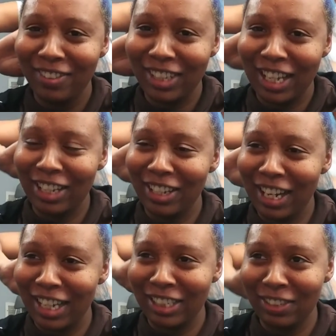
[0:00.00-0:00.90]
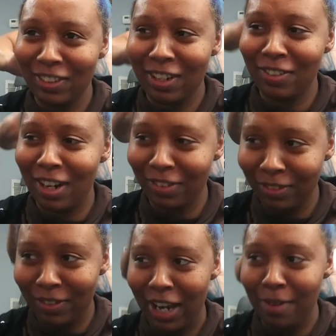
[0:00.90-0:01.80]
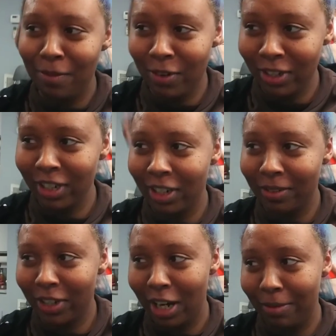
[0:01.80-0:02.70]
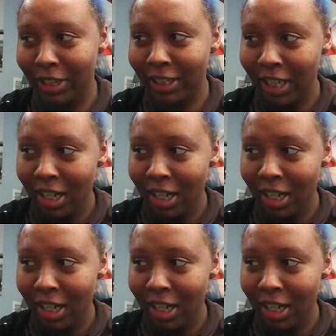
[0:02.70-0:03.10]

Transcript: But thank you guys for love. I have more coming.